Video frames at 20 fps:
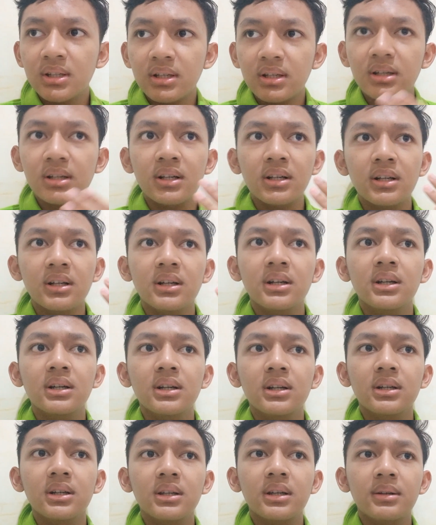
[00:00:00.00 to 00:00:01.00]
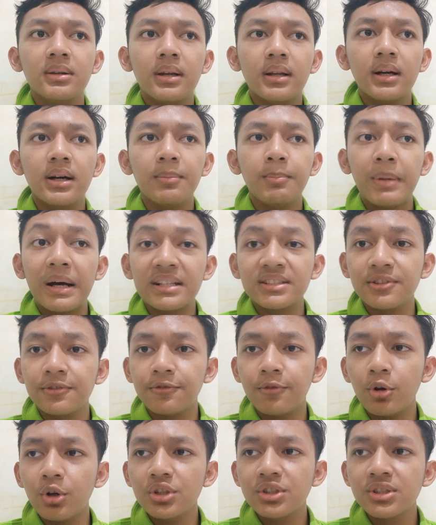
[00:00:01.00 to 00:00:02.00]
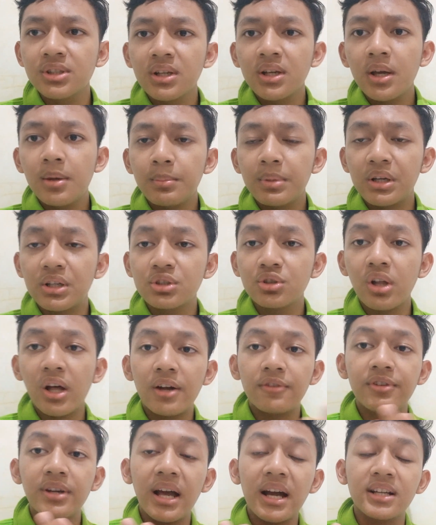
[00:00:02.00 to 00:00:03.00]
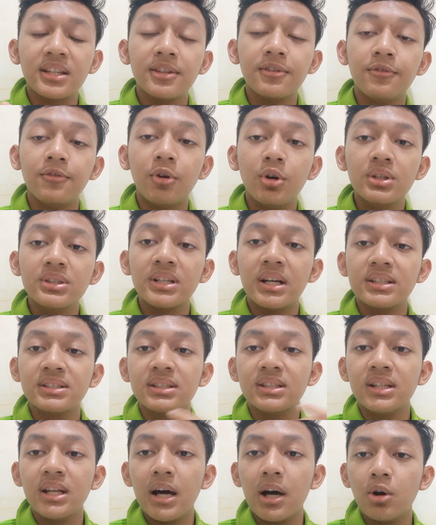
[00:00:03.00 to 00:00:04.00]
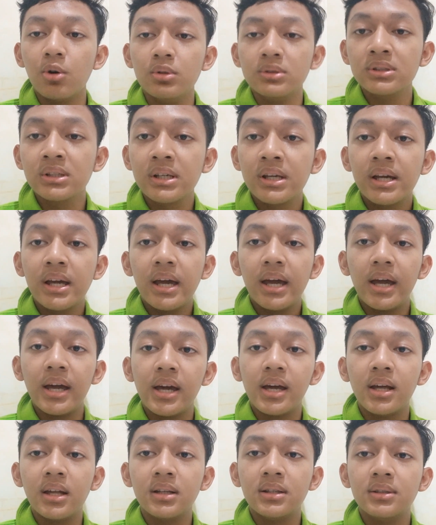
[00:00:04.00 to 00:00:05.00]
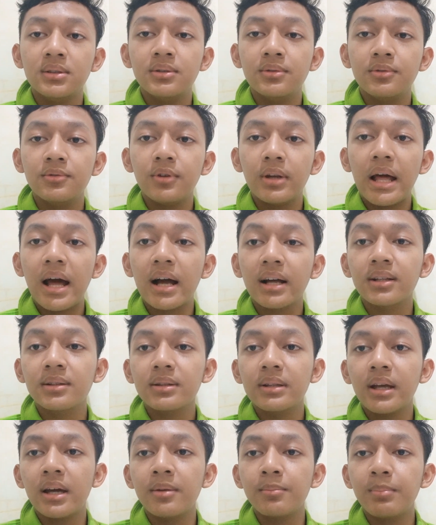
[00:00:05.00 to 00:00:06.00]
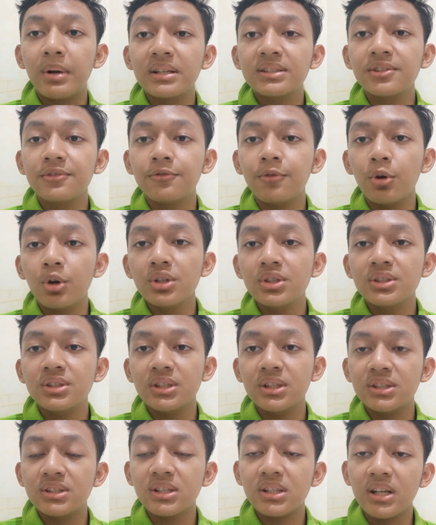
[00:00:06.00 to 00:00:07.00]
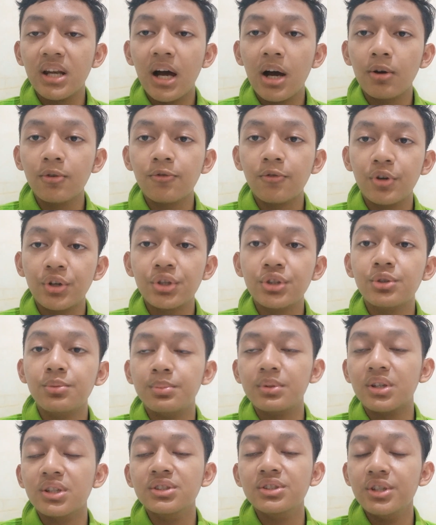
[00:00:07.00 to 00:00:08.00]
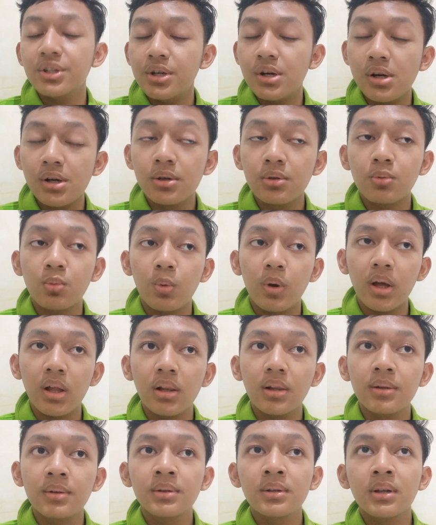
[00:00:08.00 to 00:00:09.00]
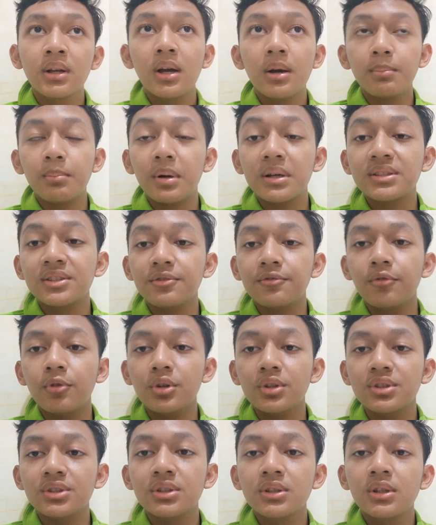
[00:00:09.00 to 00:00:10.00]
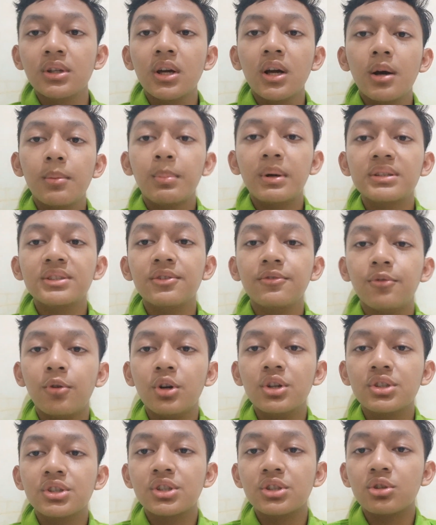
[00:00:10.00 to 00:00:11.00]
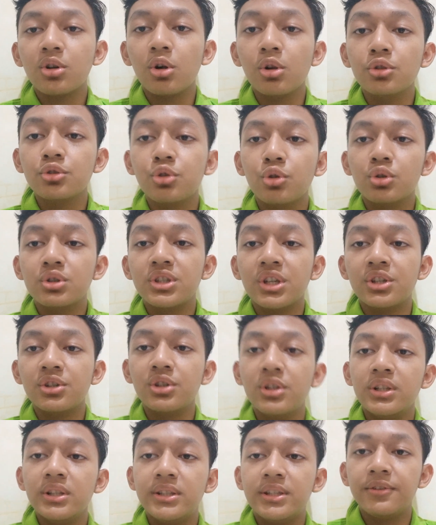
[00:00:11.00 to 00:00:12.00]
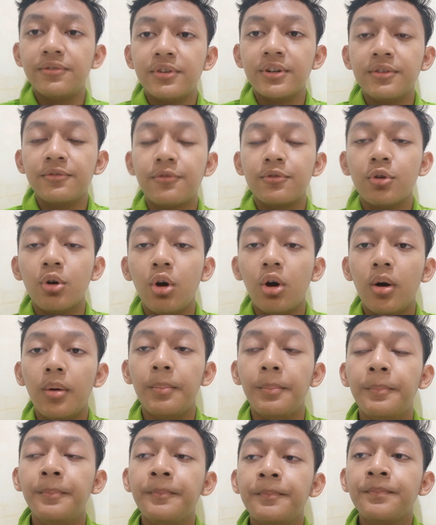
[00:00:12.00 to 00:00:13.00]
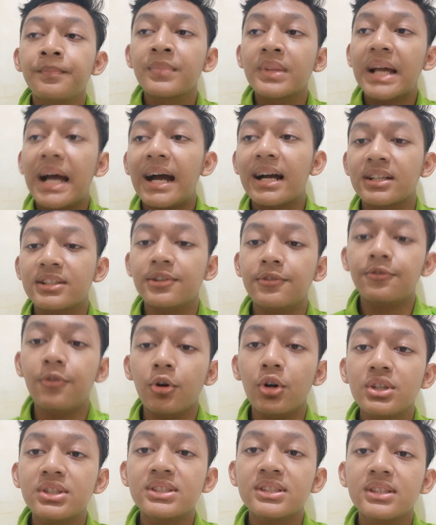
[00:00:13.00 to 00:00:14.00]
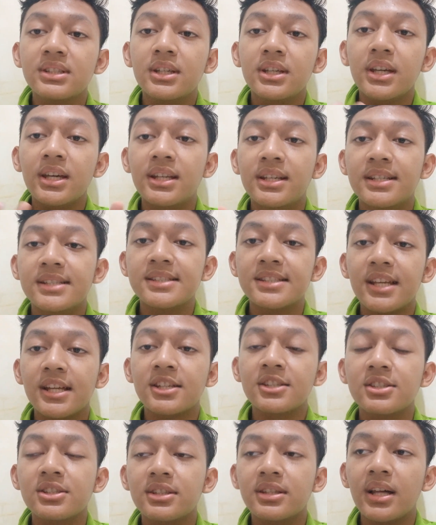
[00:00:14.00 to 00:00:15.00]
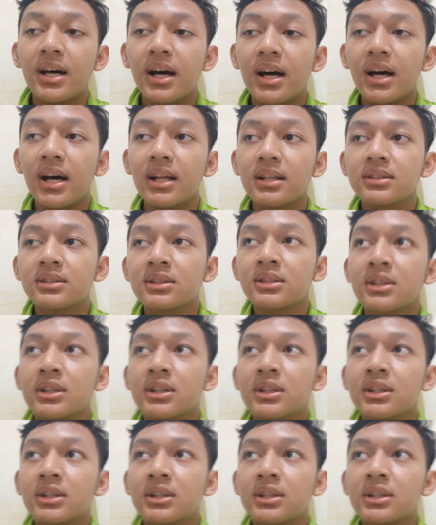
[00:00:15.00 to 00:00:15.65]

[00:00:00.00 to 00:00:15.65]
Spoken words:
a passive voice, because not every active voice has a noun, and passive voice needs a noun for it to be considered, well, passive voice. Passive voice is also generally different from active voice in the sense that